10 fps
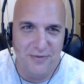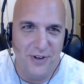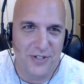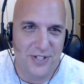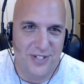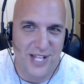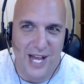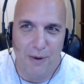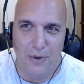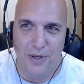versus
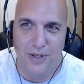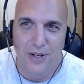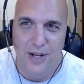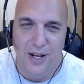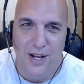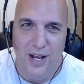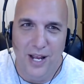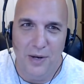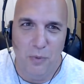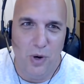that one
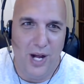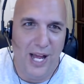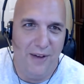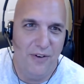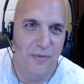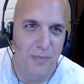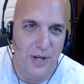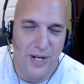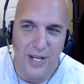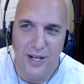and well, I have enough
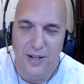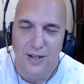money.